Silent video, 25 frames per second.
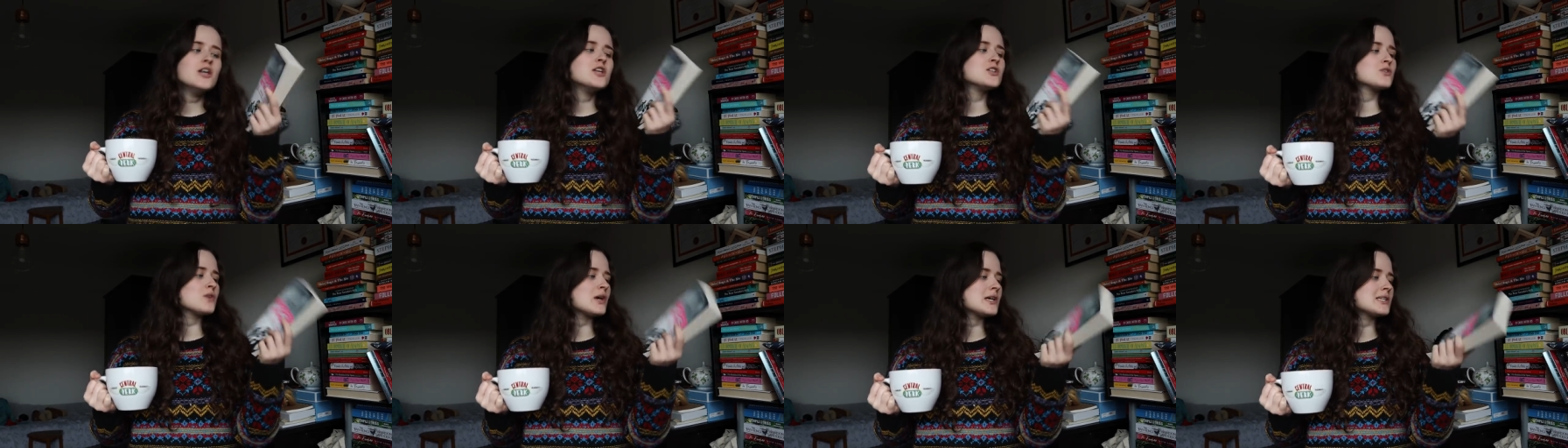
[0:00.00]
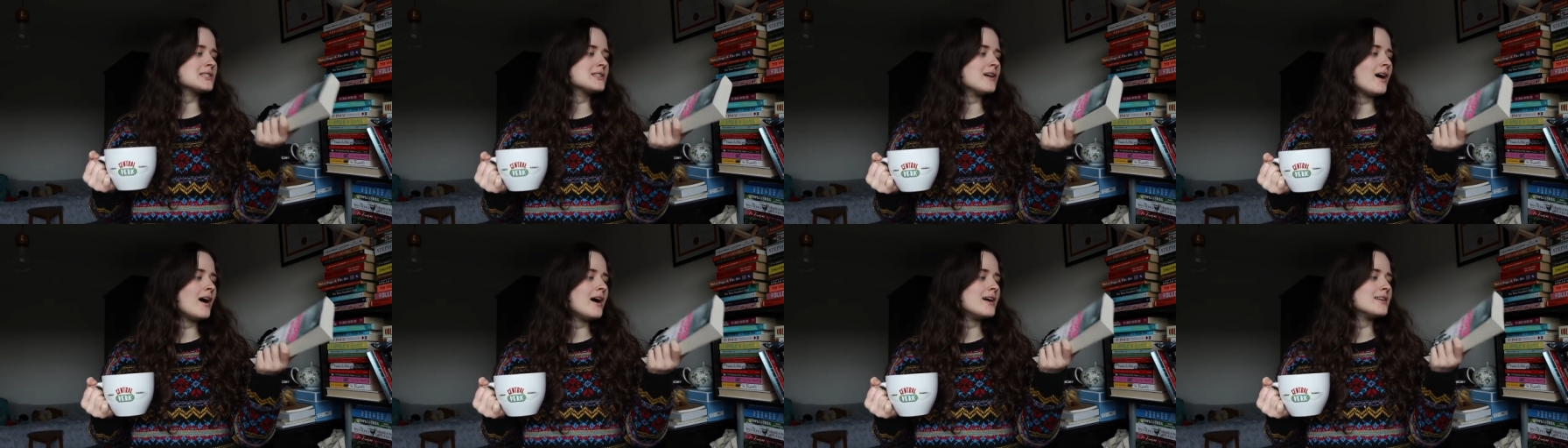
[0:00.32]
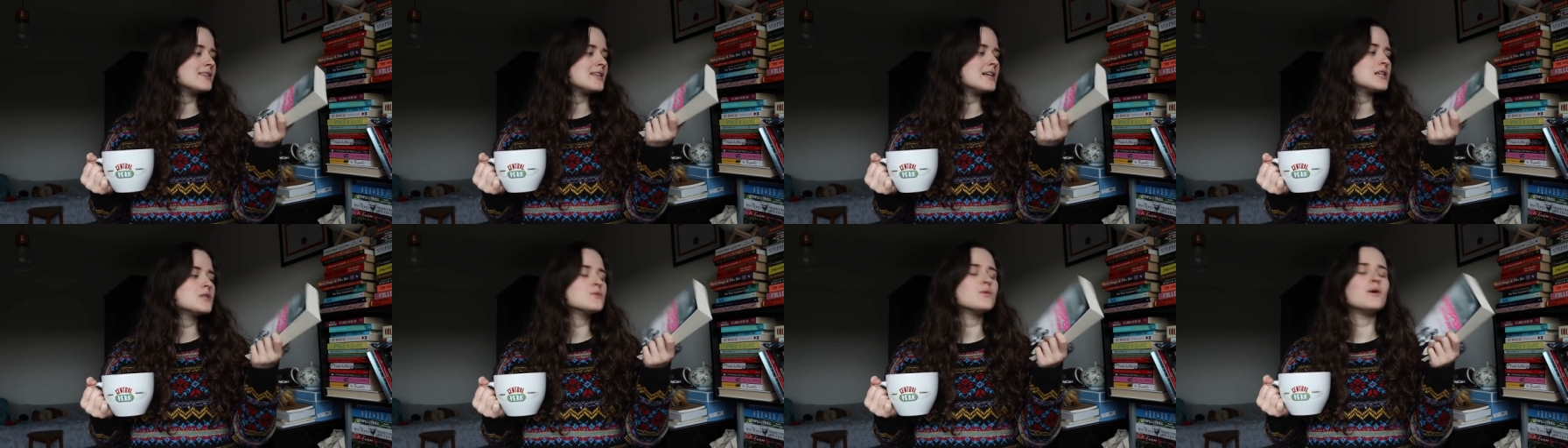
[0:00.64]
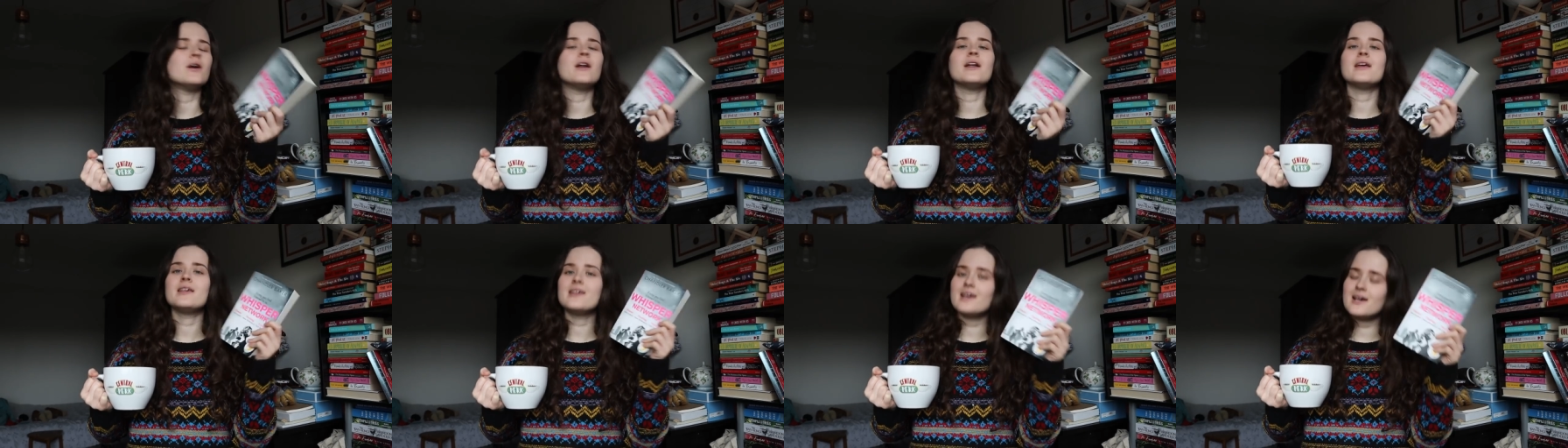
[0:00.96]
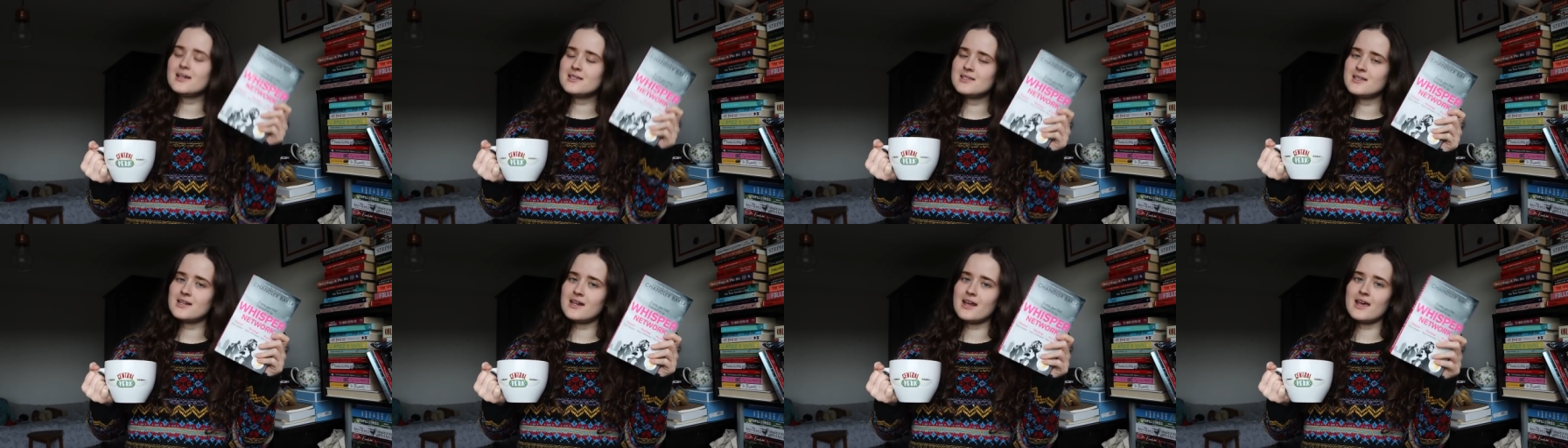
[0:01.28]
So I started this one
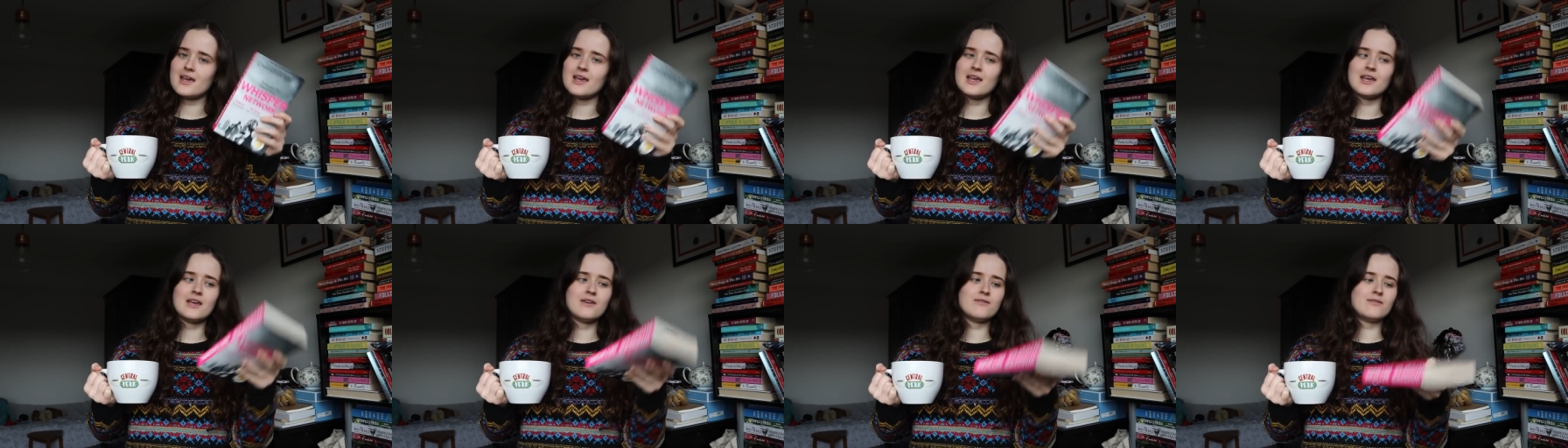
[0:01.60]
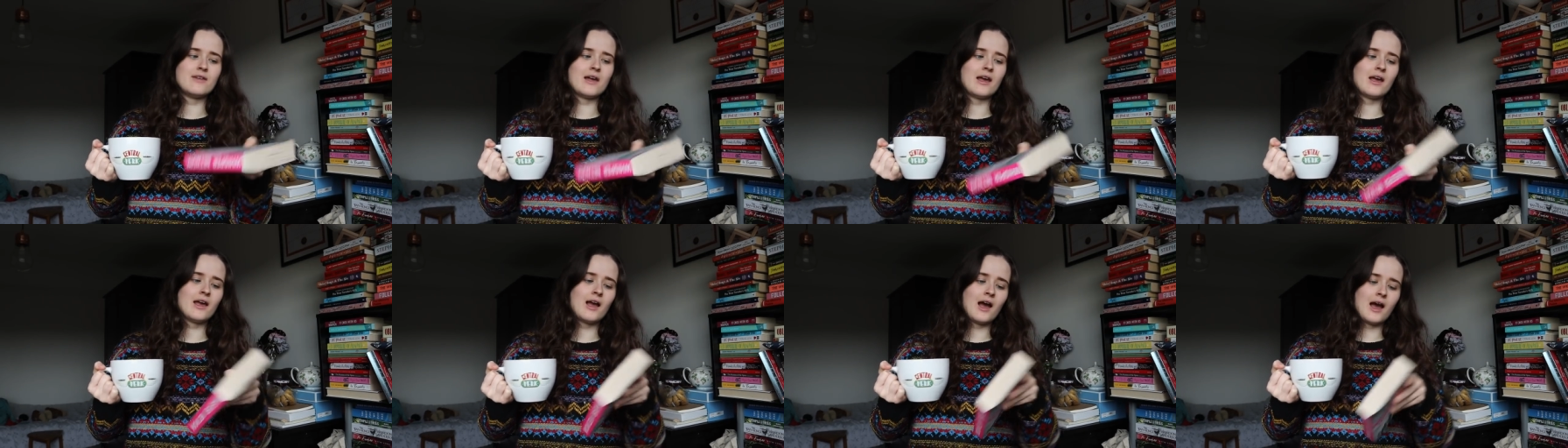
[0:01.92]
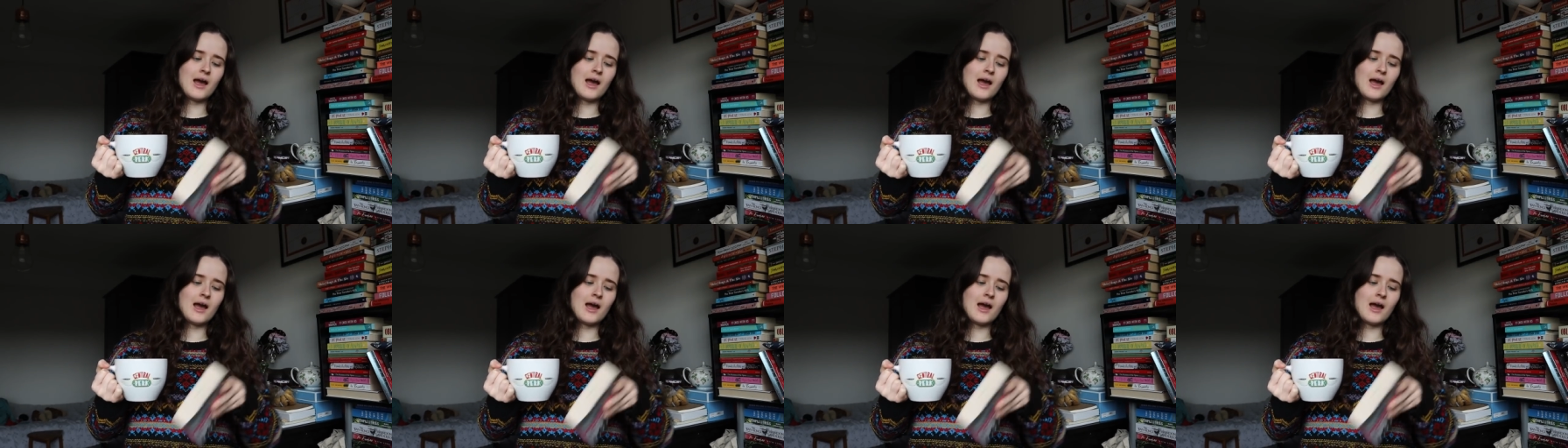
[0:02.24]
yesterday evening.